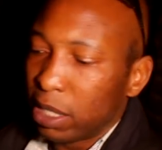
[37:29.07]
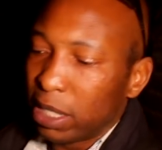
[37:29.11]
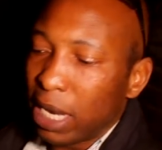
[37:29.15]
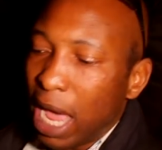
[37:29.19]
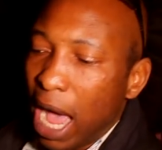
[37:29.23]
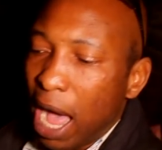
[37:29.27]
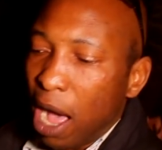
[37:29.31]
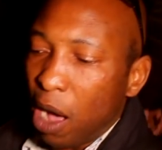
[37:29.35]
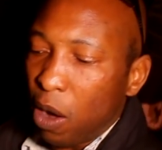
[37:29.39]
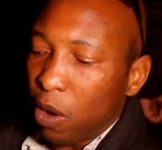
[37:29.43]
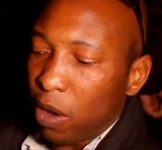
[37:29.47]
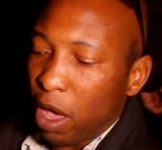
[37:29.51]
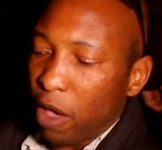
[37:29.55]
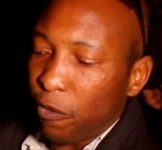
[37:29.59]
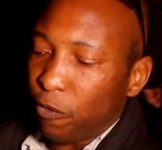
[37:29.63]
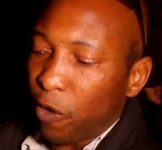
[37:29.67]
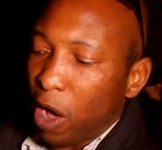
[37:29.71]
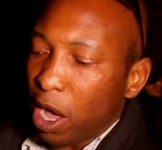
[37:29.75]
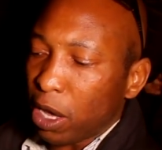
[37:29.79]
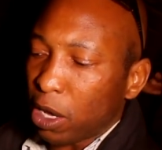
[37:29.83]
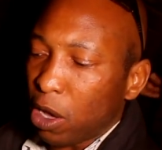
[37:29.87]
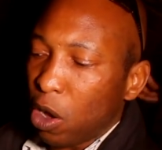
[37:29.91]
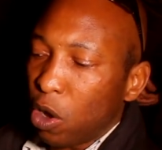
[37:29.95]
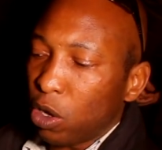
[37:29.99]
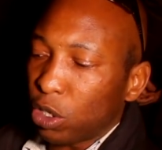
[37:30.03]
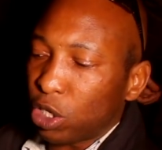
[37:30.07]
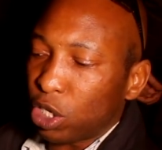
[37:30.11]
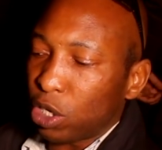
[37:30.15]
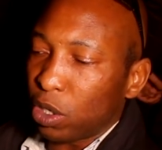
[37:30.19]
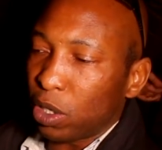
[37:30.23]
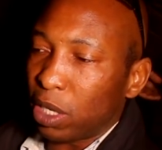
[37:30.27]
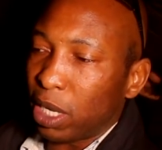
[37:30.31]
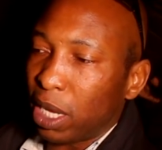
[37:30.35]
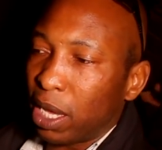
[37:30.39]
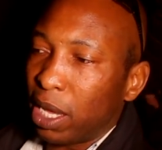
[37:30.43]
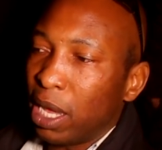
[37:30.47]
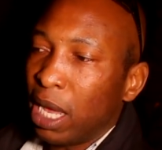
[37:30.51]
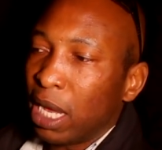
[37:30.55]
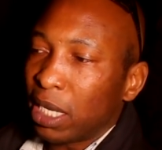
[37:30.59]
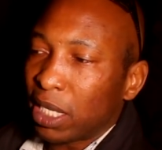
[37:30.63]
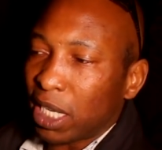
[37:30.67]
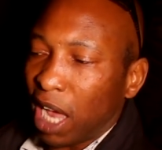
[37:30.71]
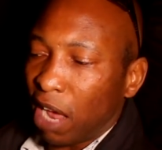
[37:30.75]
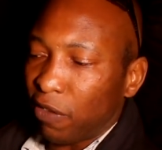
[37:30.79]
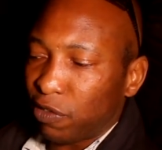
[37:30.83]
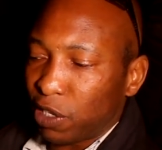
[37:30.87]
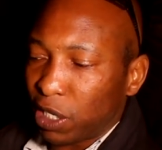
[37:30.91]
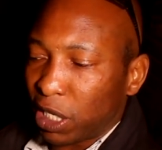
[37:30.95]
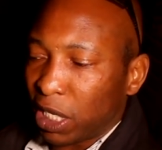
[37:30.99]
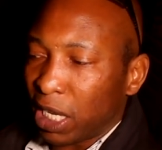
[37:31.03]
Now, if I go to the
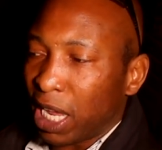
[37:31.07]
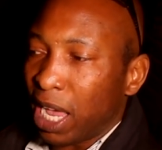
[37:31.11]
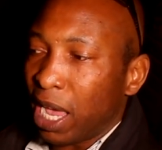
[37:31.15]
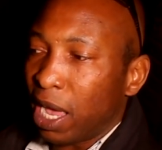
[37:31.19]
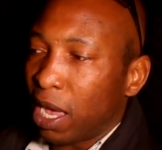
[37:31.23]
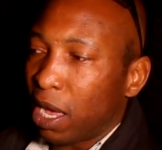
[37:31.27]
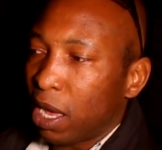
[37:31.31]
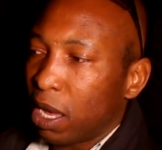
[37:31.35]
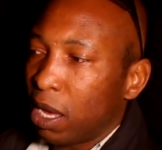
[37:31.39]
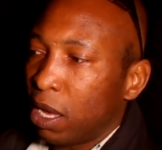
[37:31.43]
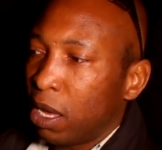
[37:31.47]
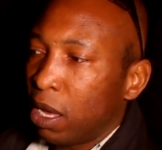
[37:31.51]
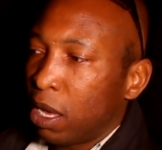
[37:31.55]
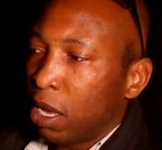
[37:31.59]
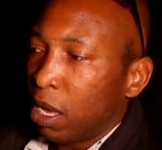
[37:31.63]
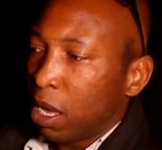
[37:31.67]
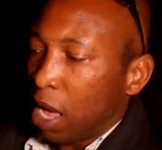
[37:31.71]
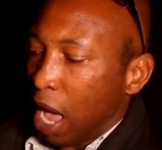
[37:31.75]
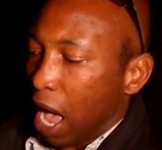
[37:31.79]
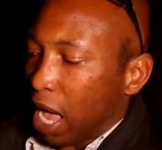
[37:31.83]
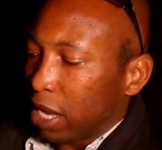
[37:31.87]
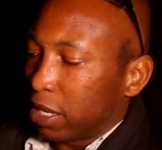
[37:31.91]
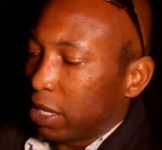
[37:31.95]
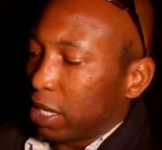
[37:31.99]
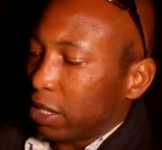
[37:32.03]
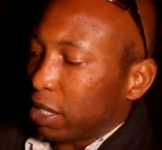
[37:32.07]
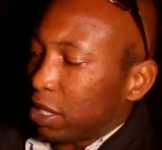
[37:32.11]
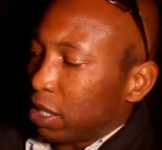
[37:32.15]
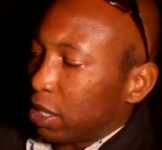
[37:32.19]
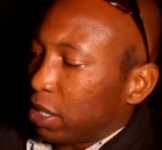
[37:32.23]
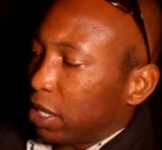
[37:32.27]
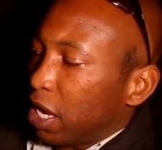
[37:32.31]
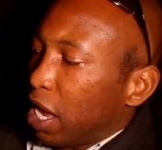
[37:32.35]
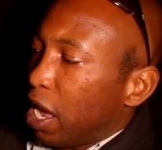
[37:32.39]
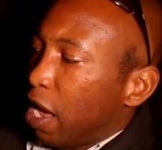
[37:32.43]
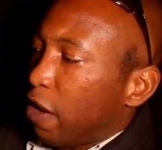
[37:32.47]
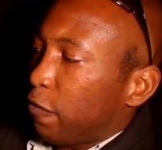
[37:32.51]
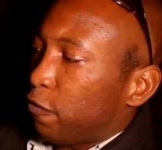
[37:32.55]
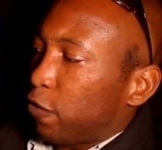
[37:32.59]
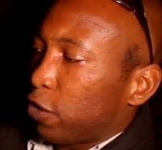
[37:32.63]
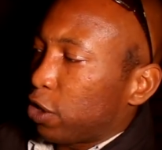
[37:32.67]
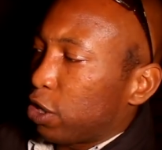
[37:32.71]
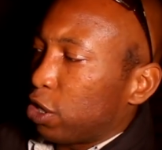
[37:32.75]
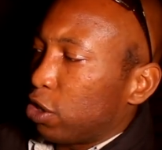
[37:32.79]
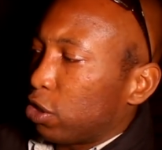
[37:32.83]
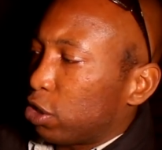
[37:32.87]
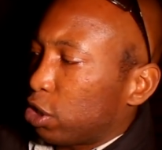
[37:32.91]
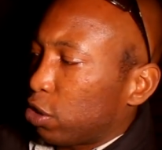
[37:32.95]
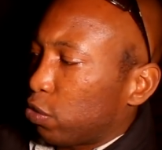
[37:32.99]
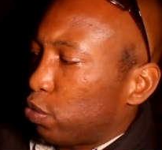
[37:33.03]
tafsir, and this is here for
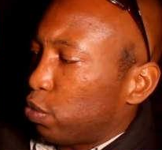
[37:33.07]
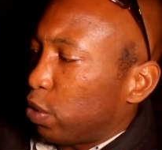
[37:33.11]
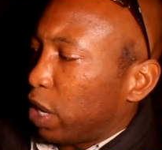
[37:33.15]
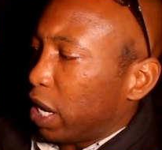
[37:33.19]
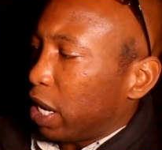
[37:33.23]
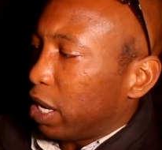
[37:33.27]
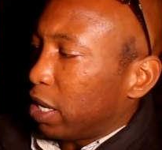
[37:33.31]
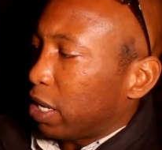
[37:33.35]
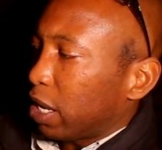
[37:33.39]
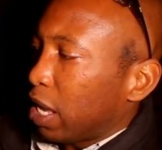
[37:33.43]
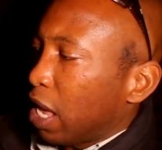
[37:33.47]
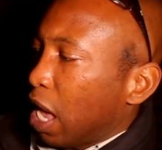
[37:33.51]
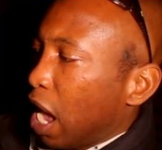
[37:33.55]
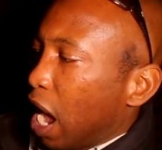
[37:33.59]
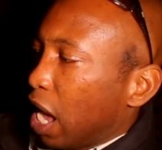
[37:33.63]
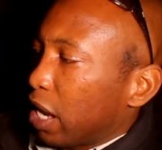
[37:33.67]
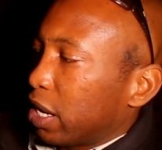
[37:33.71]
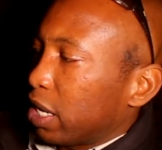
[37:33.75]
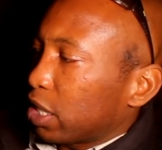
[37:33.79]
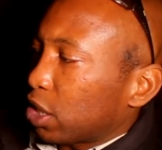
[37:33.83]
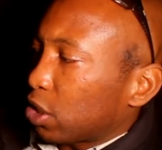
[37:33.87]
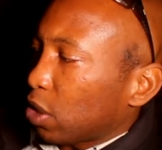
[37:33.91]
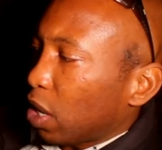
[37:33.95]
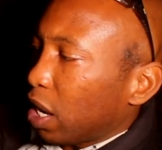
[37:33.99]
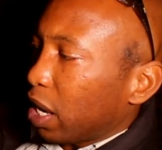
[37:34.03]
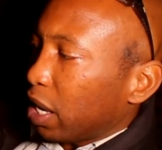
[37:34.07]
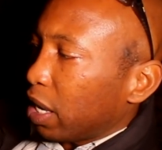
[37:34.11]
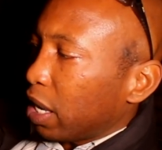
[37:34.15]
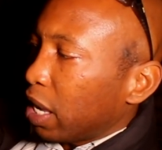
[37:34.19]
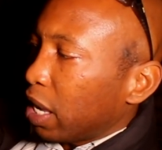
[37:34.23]
you to read, and this,